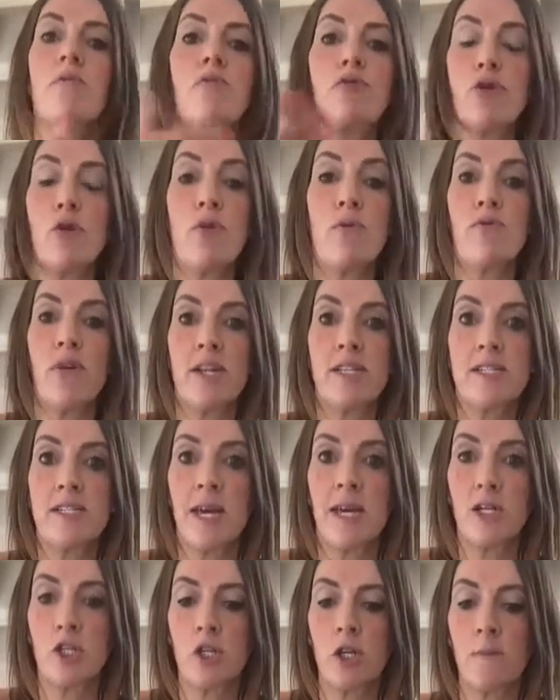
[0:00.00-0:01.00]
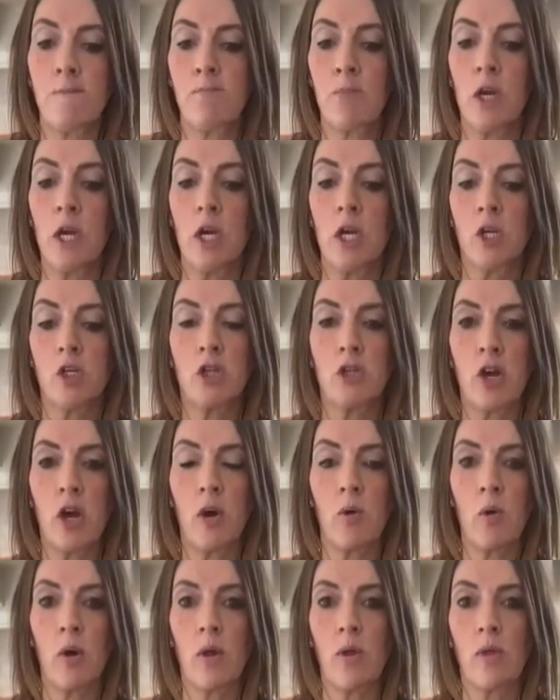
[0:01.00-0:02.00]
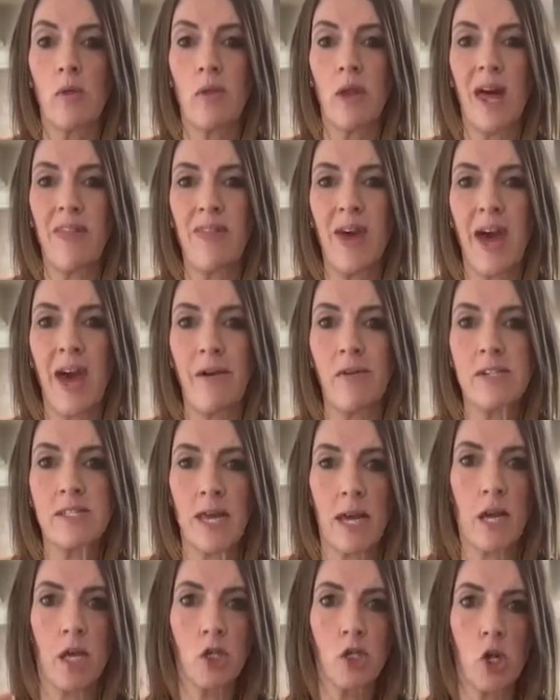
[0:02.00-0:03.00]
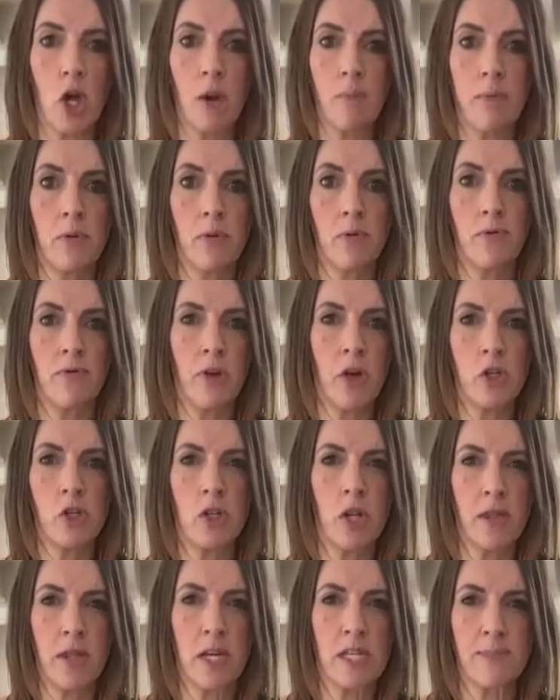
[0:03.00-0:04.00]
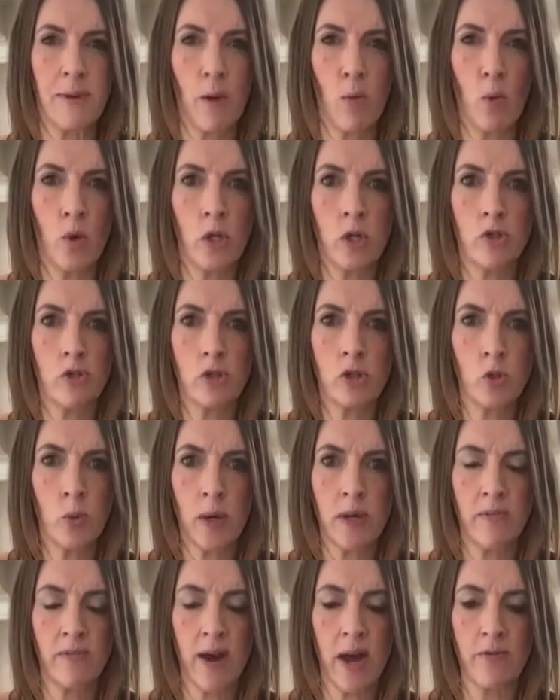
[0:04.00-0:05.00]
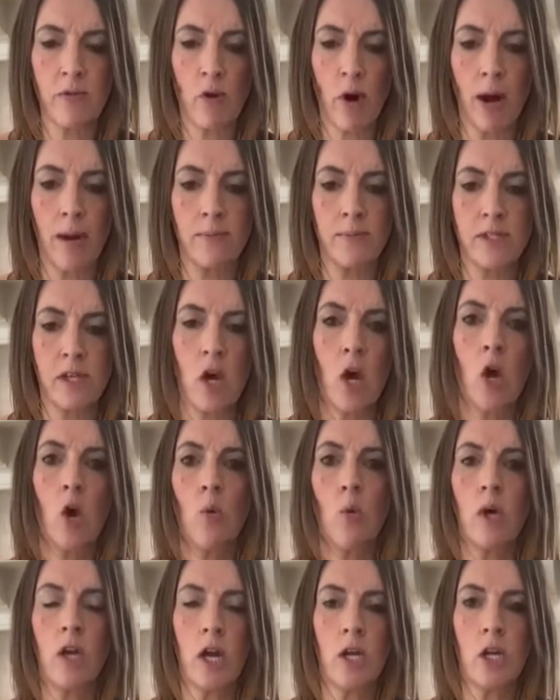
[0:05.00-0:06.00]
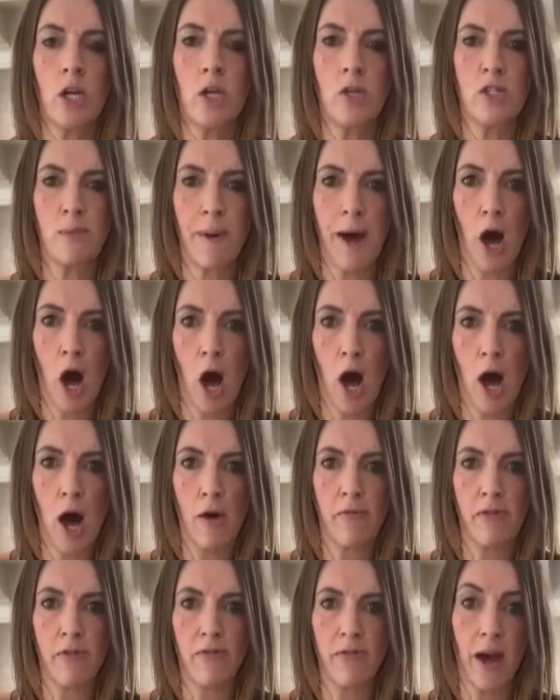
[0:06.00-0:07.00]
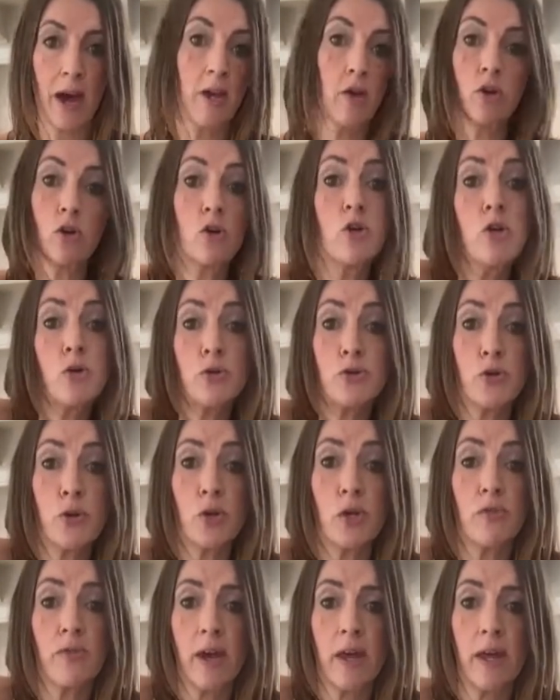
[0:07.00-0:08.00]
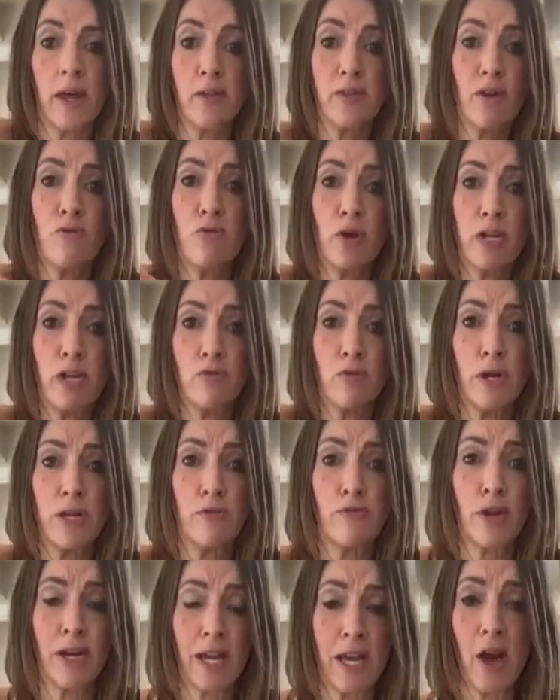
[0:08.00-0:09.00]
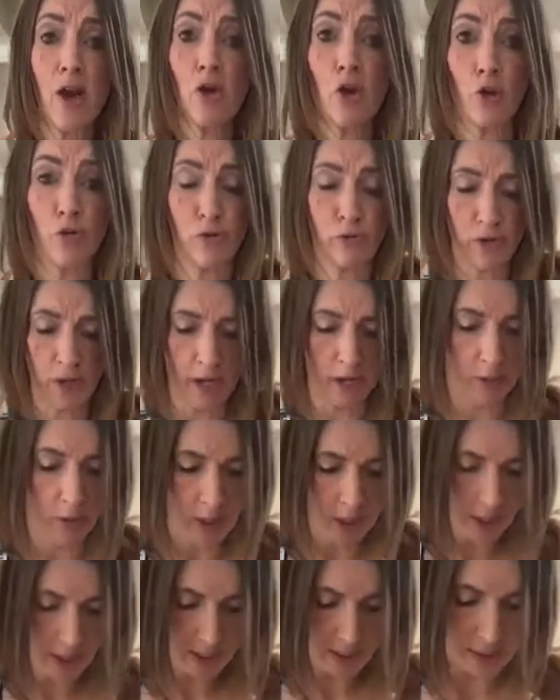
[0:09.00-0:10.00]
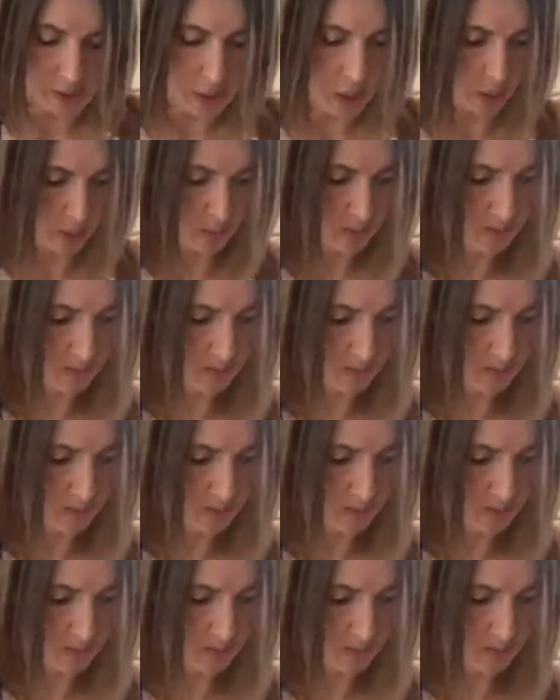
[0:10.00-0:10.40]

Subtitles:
fruit and veg section. So there is like a tub version, I think it's about 125 grams. We're going to use about half of that. You could use all of it. They're really, really, really good for you. So